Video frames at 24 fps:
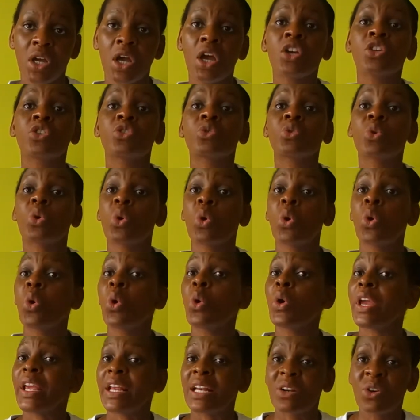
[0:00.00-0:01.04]
So
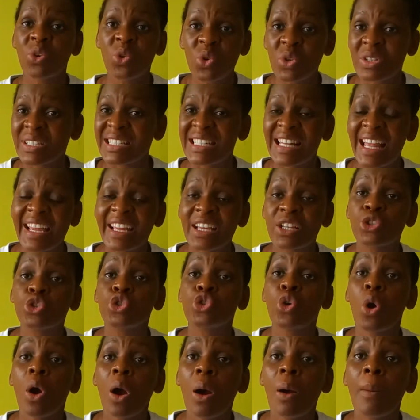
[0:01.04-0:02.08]
it looks like
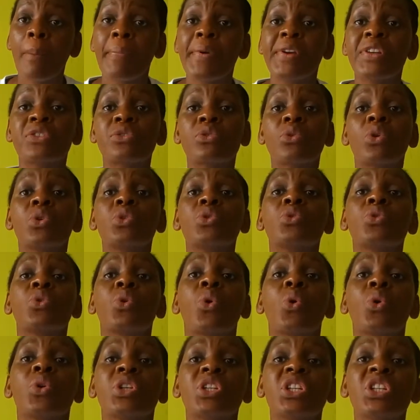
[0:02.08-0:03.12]
Job is going to
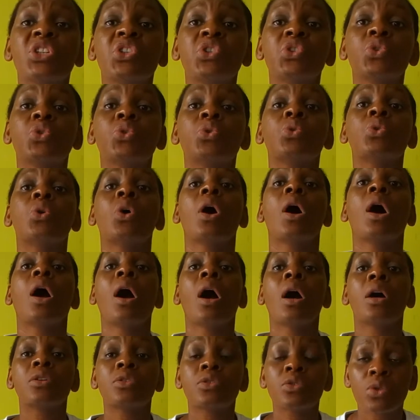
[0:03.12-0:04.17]
continue
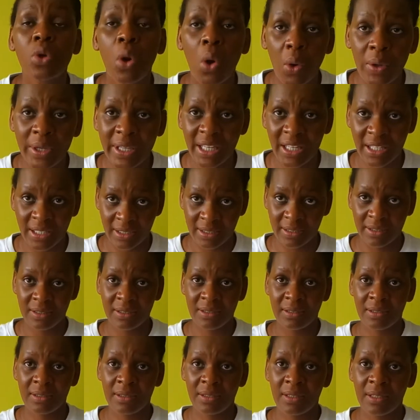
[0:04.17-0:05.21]
talking
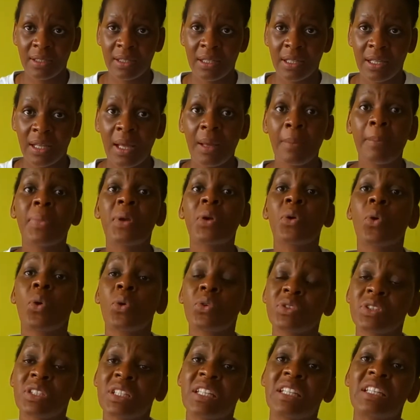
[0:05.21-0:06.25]

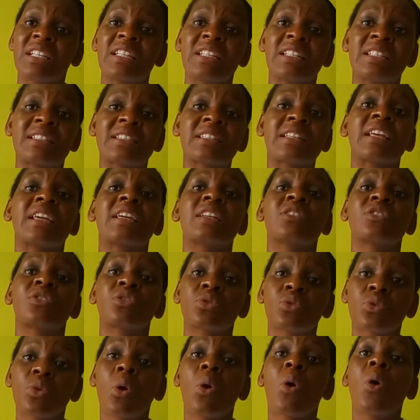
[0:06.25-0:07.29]
because he is in
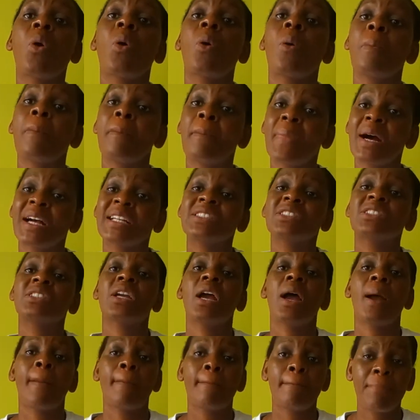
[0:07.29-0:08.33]
so much
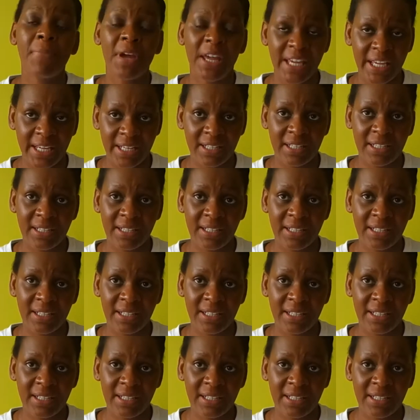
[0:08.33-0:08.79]
pain.